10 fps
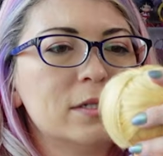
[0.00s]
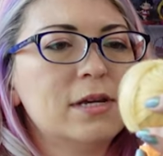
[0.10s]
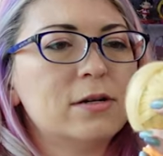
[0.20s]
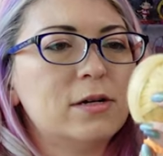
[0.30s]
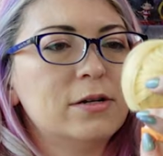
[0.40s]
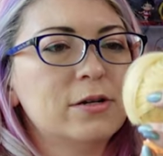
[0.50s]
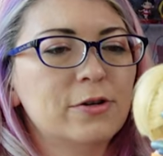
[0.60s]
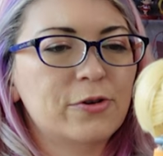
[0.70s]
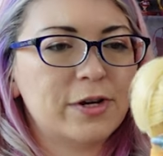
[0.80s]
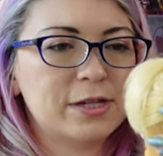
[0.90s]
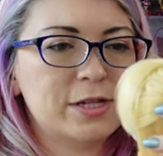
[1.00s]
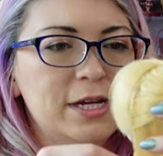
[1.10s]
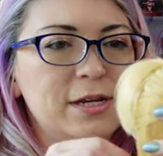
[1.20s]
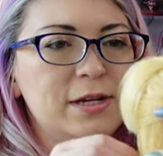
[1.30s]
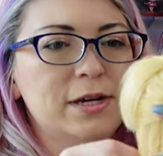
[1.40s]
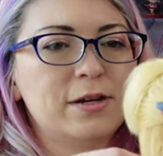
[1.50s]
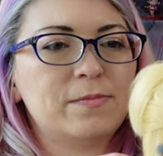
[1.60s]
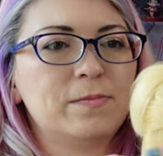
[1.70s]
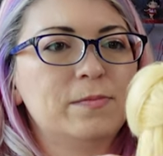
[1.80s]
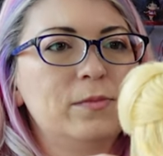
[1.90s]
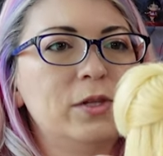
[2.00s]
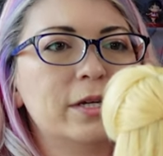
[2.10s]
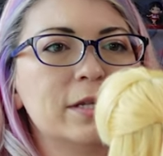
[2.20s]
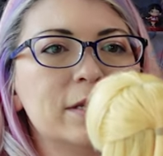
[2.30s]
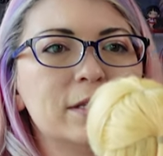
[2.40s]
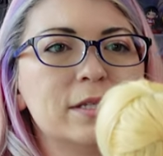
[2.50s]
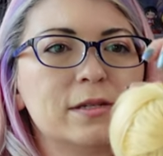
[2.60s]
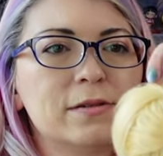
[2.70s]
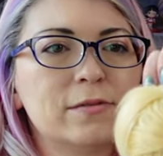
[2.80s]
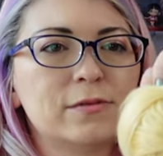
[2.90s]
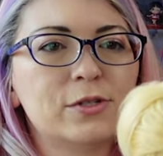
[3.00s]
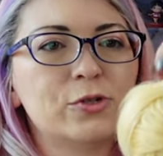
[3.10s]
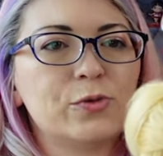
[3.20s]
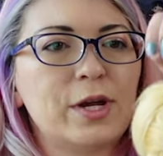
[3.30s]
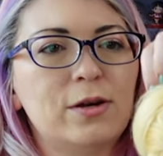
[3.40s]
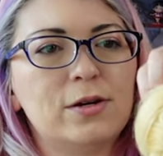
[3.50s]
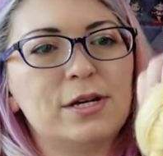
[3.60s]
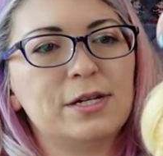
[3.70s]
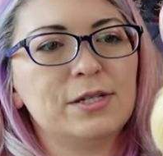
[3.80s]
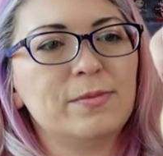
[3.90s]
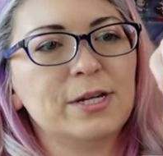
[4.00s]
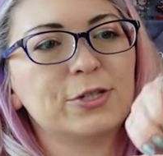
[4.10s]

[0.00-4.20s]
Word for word: Is that on her correctly? I gotta look at this straight on to make